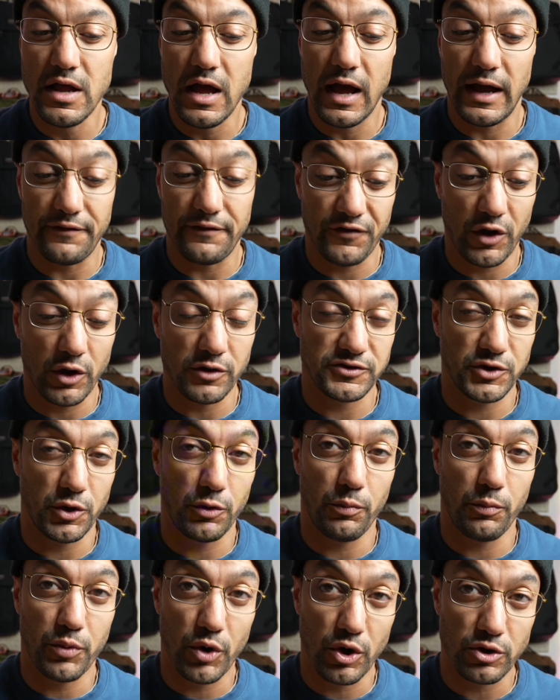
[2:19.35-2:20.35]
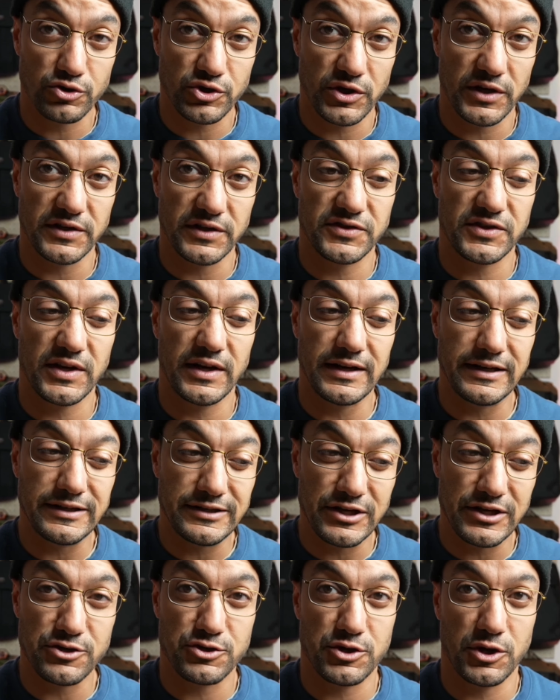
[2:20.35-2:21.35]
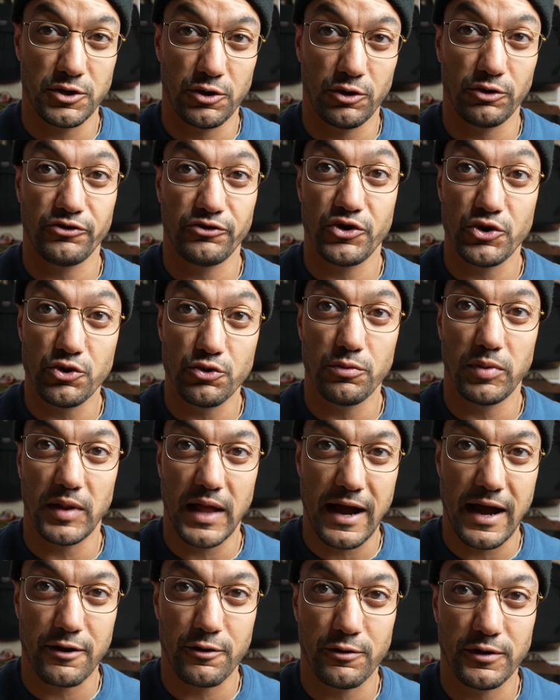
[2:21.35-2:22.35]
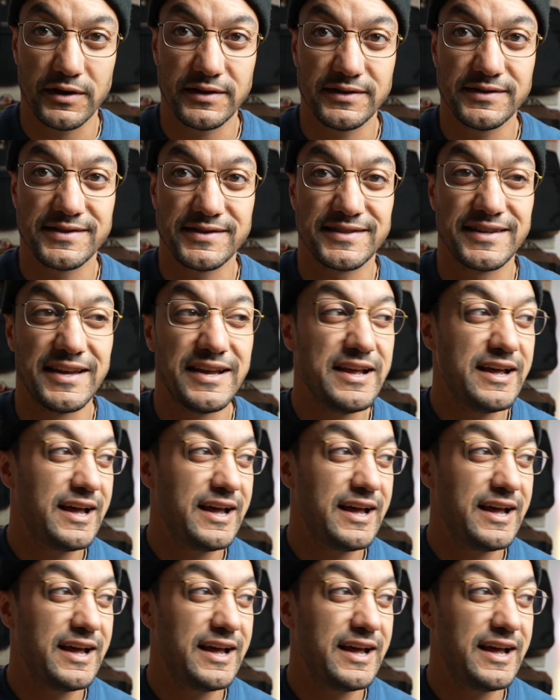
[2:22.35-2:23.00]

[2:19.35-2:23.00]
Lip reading: I also purchased an additional 2 black ones,